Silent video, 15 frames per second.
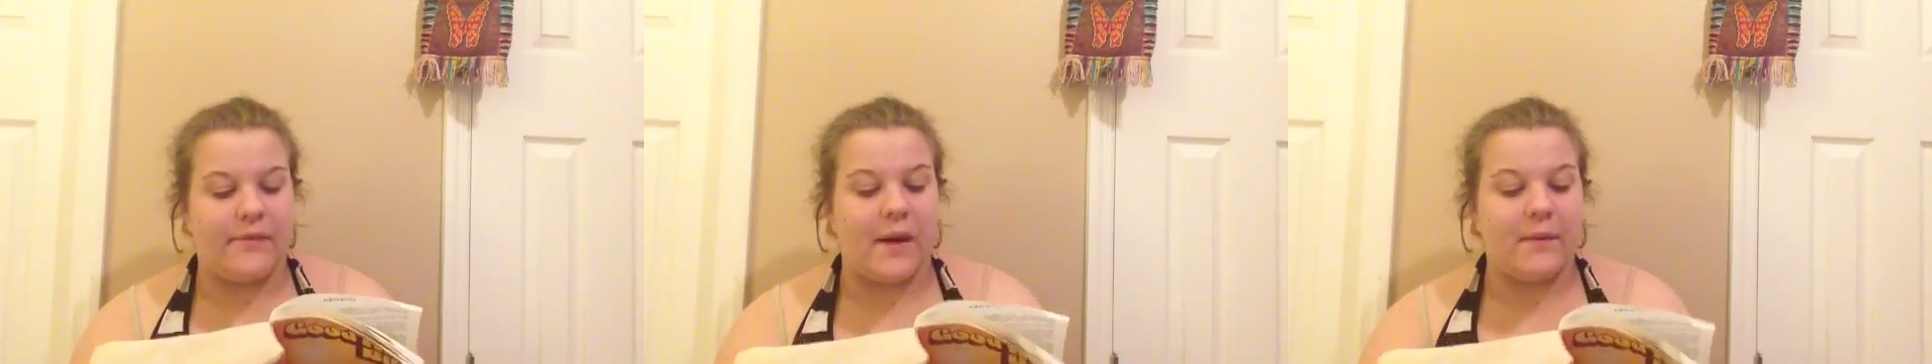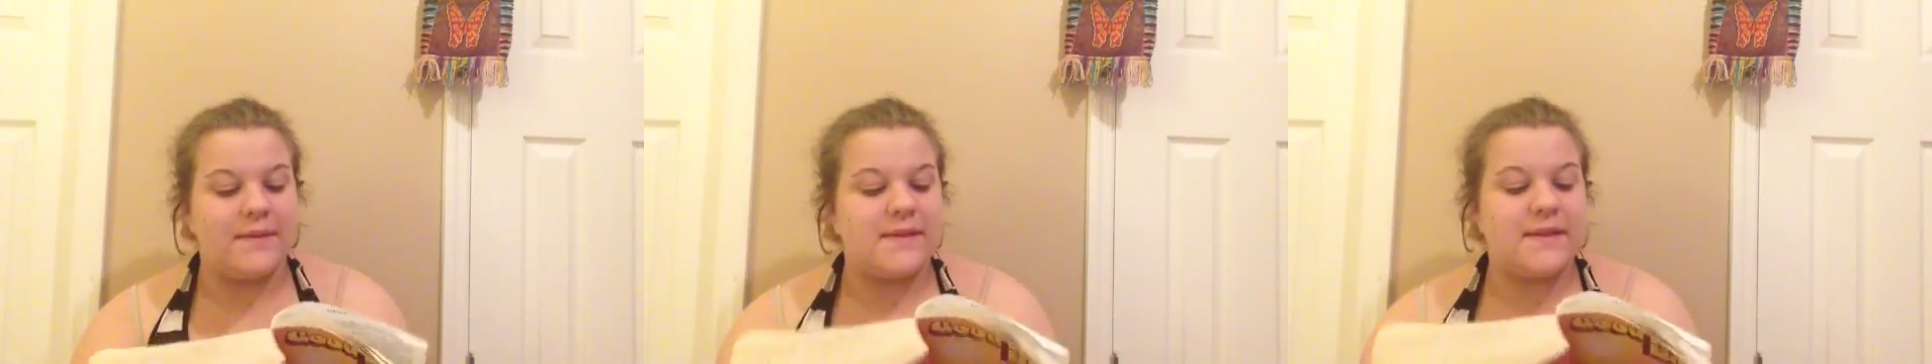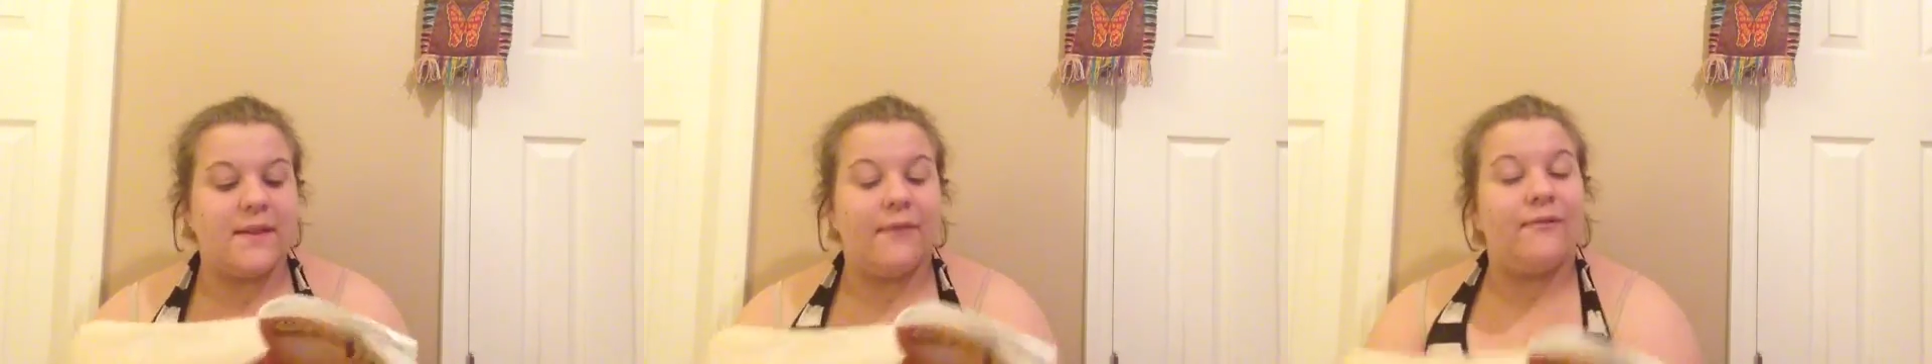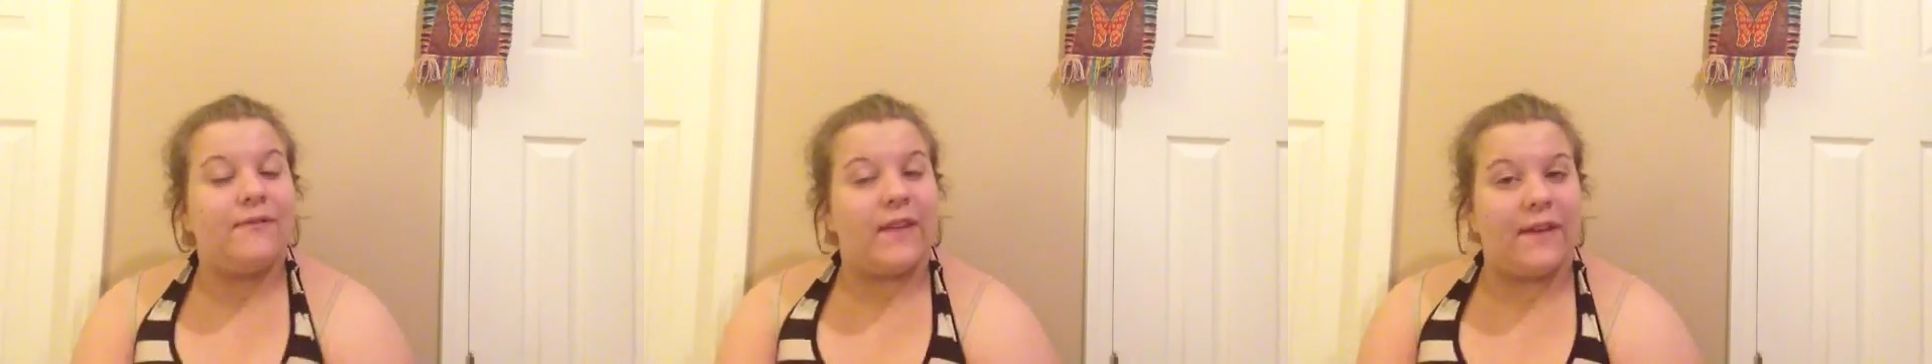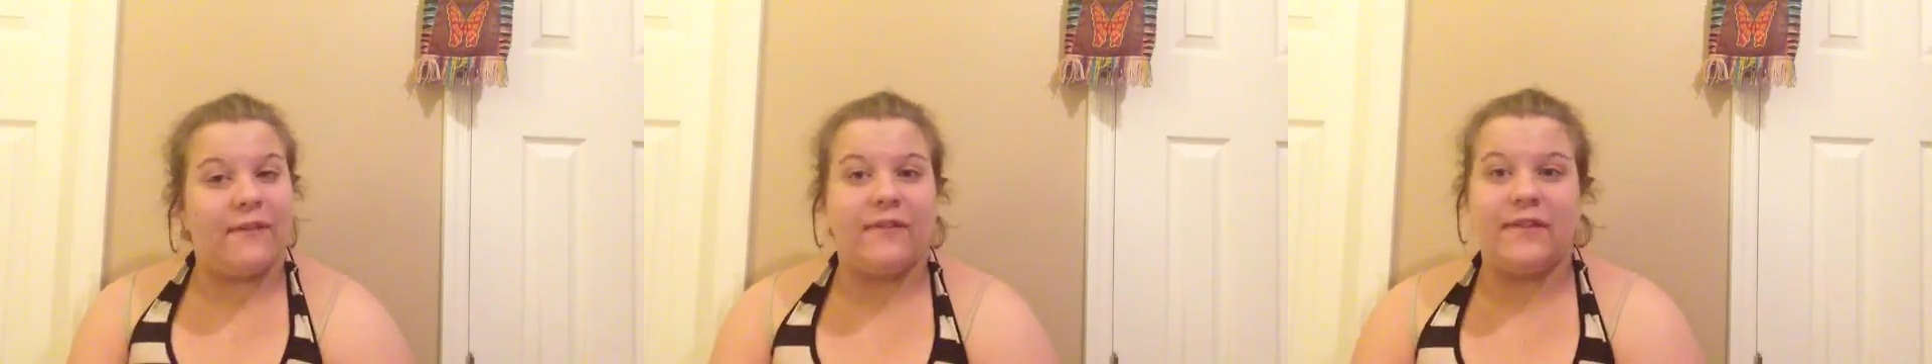That was the
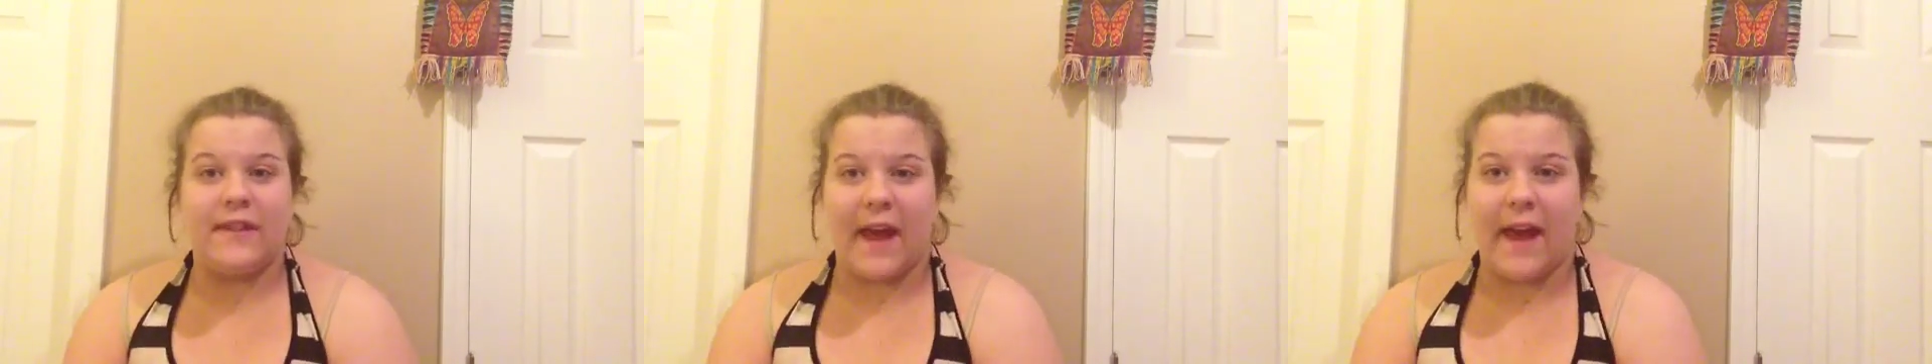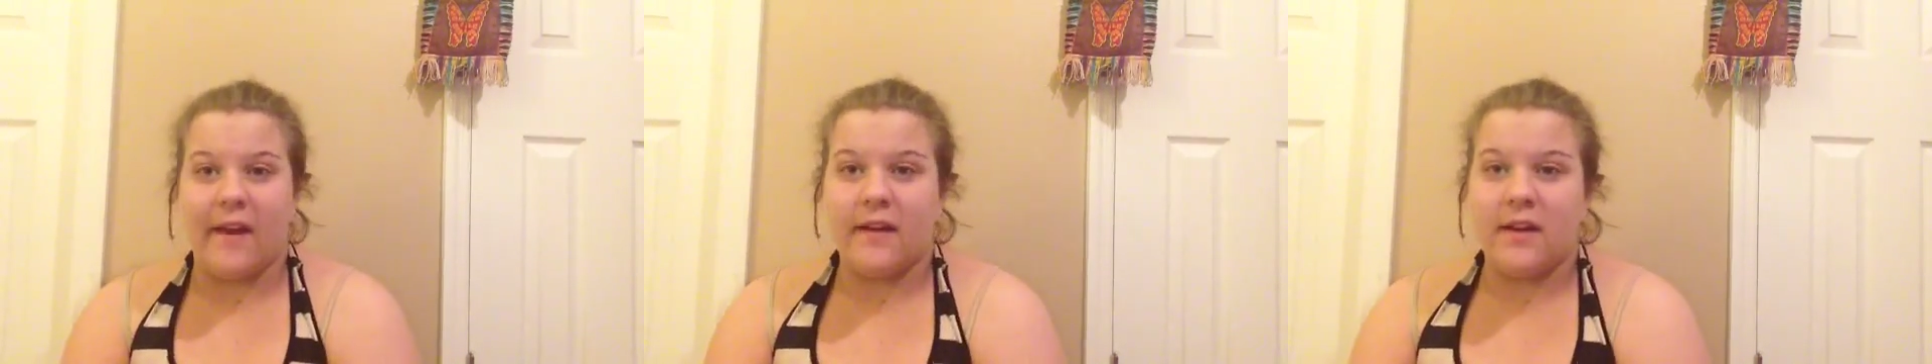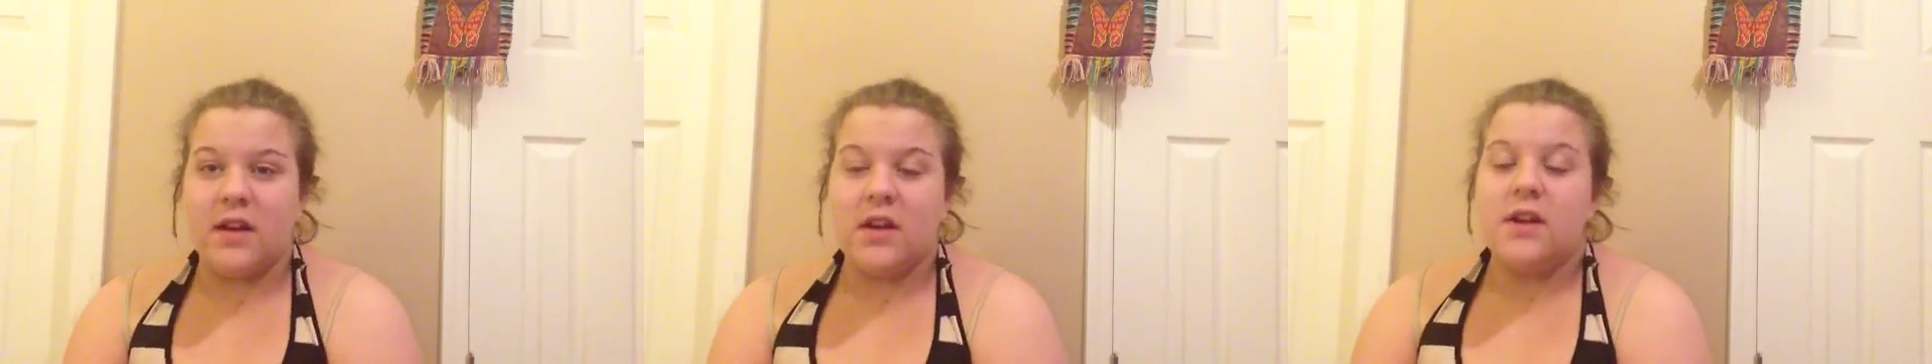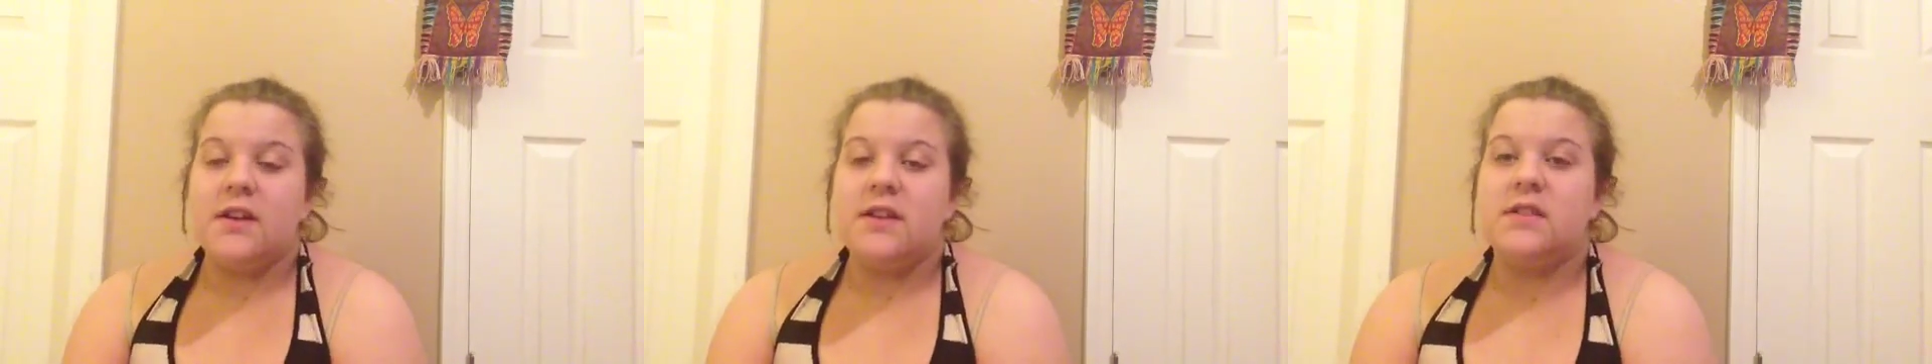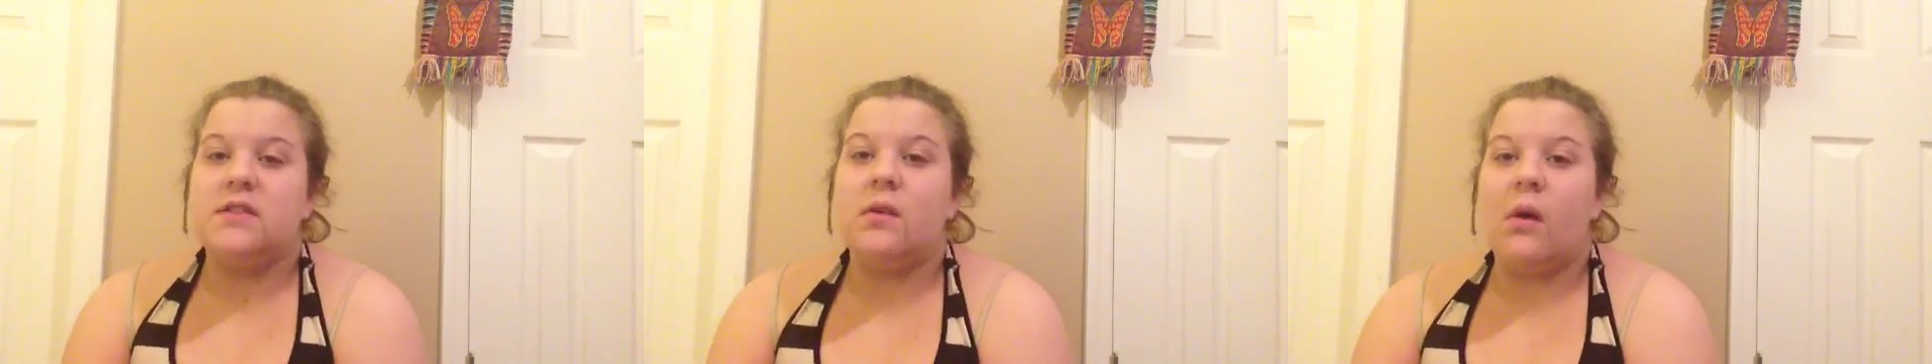fifth day.
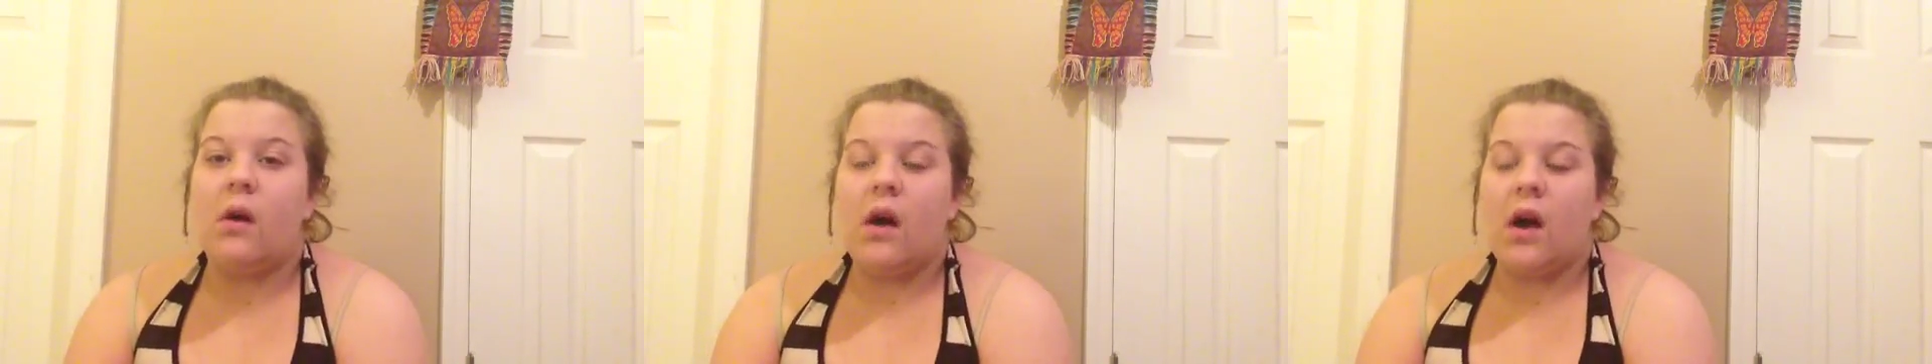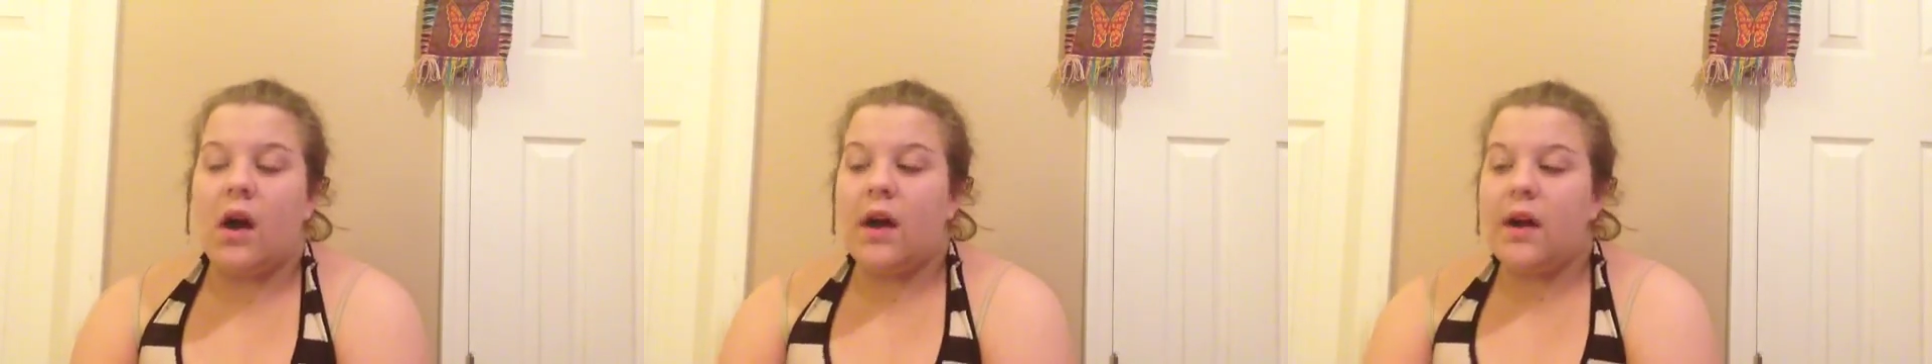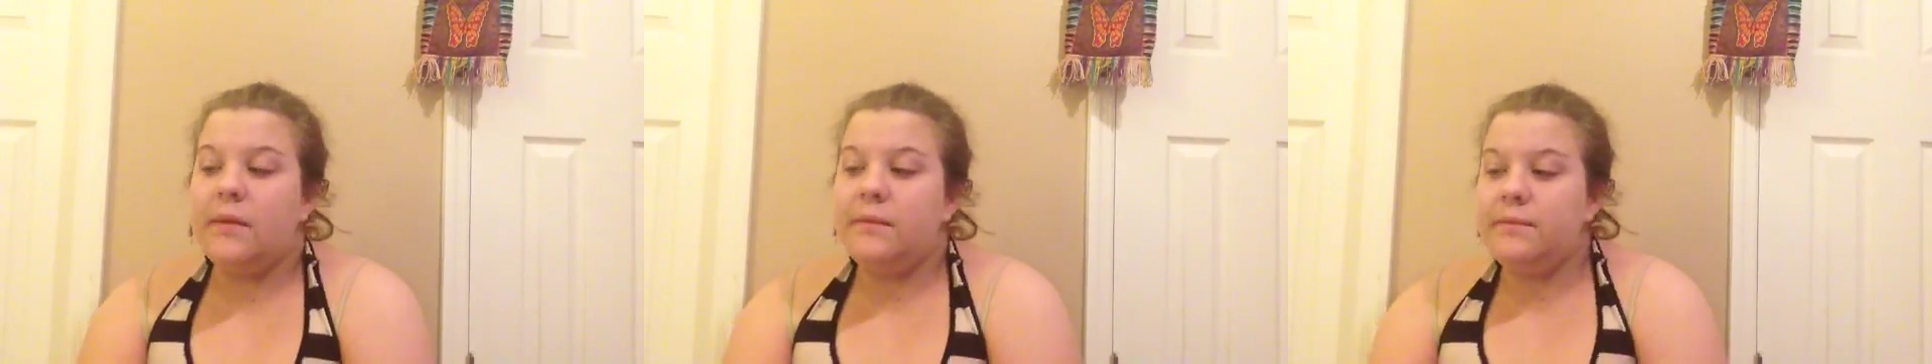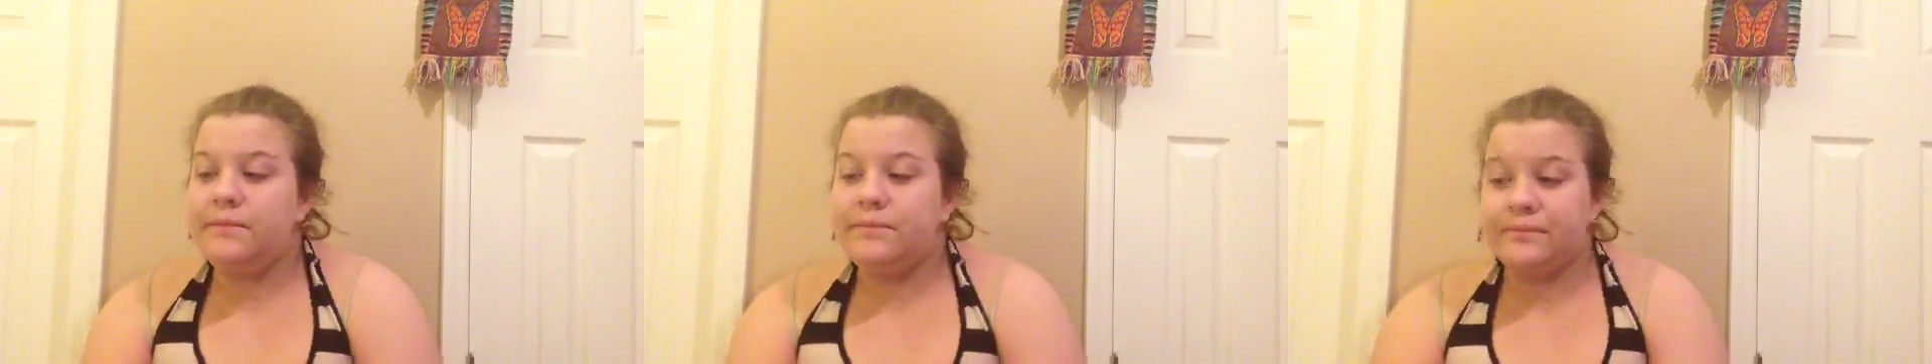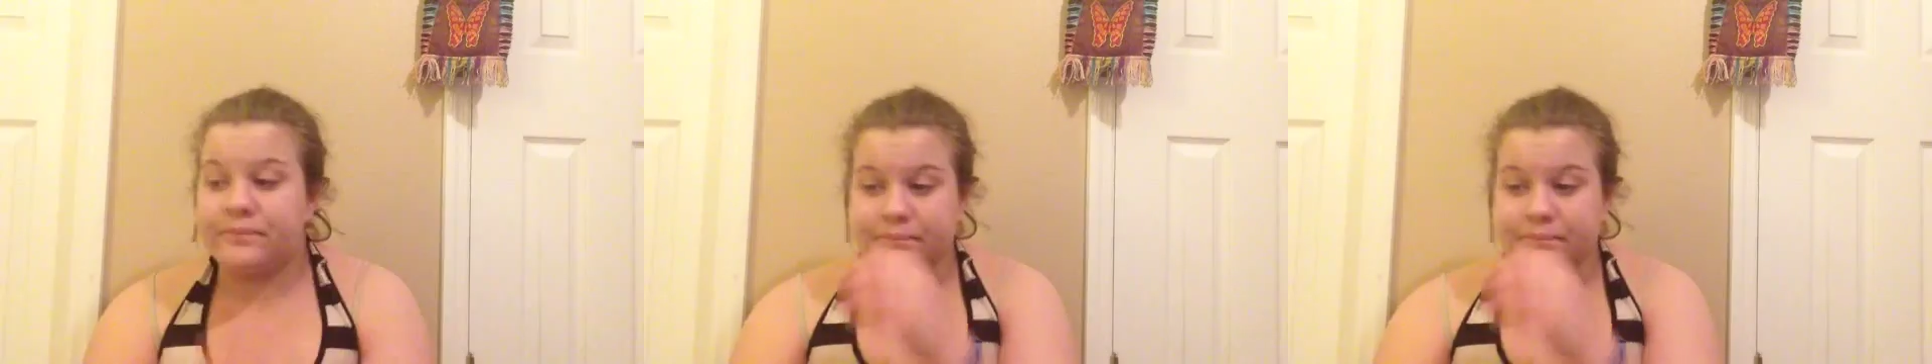So on